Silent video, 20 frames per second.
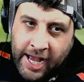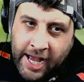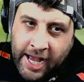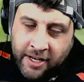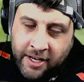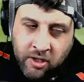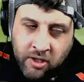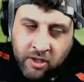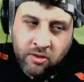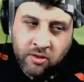you
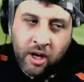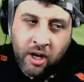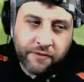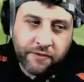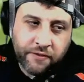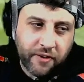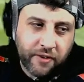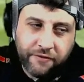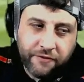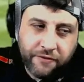know for a
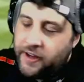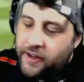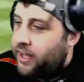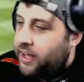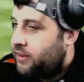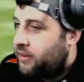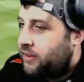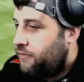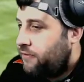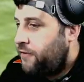fact
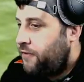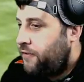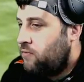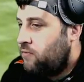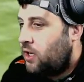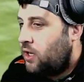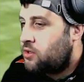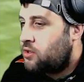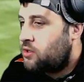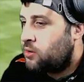that Finn
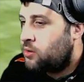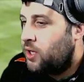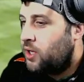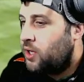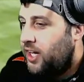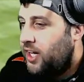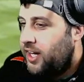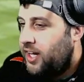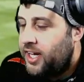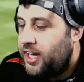Russell
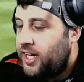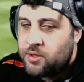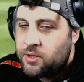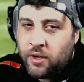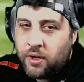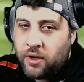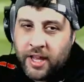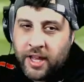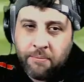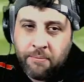is one of
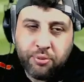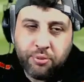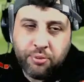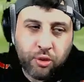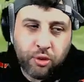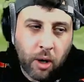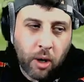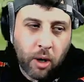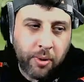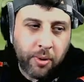them
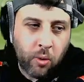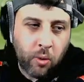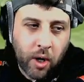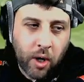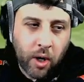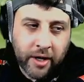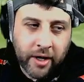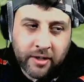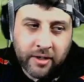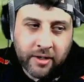proper
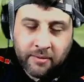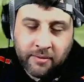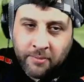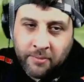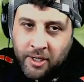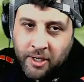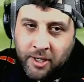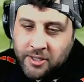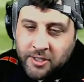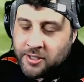wind-up
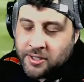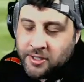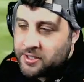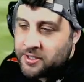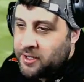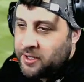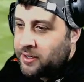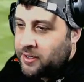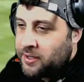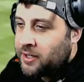merchants, don't
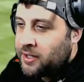you?